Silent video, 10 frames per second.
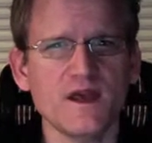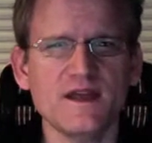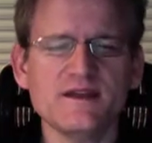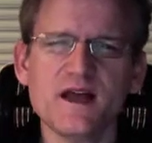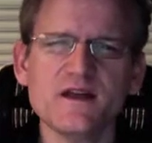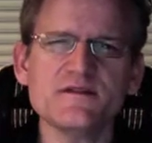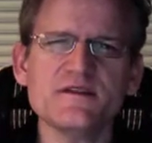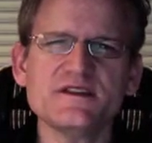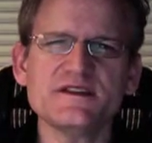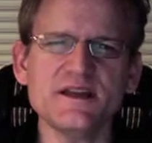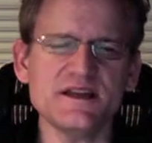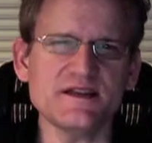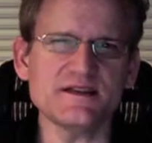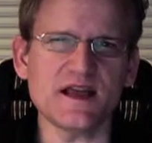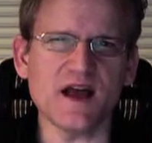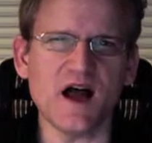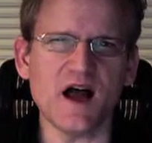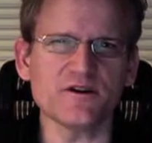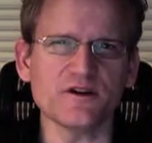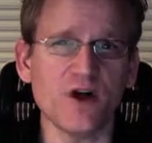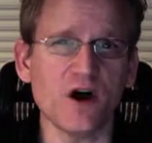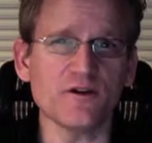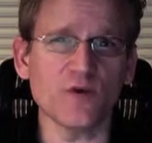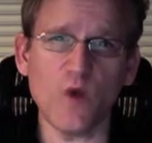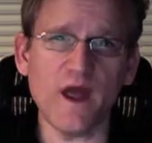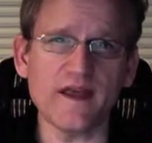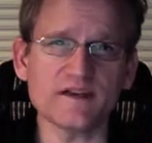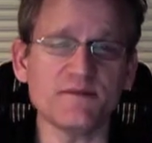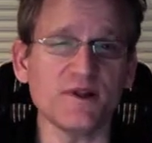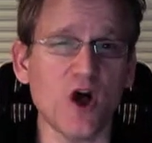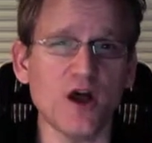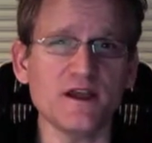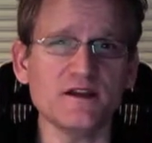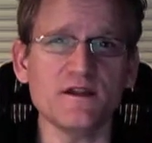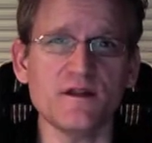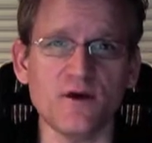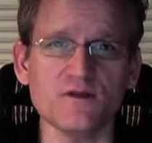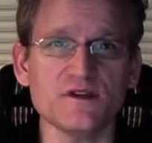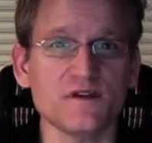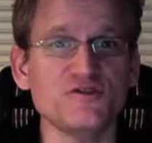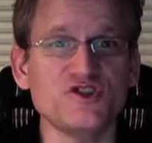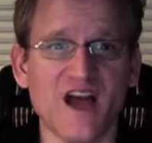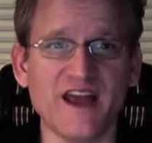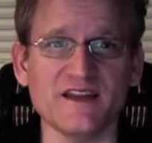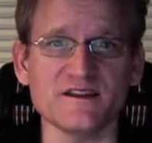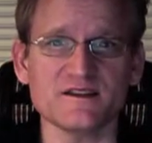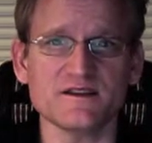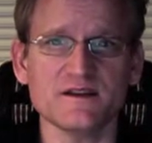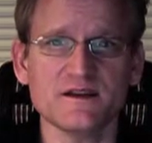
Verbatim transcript: it tells of the cities they conquered along their way as belonging to those of giants.